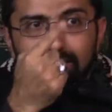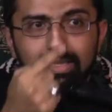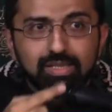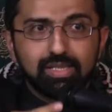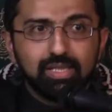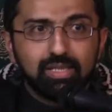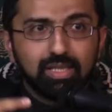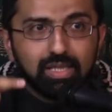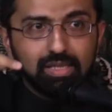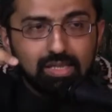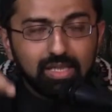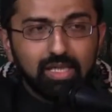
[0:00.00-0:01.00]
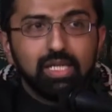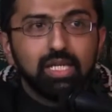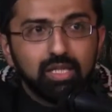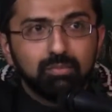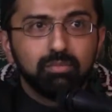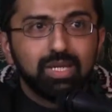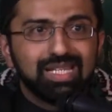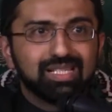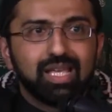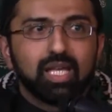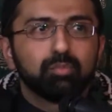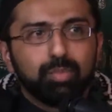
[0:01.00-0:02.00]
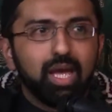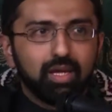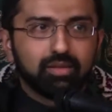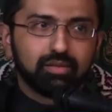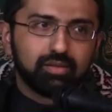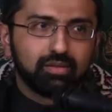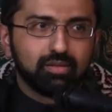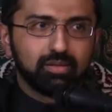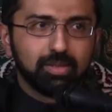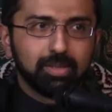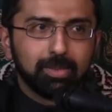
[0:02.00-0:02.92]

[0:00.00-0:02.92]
seeking ilm is that path.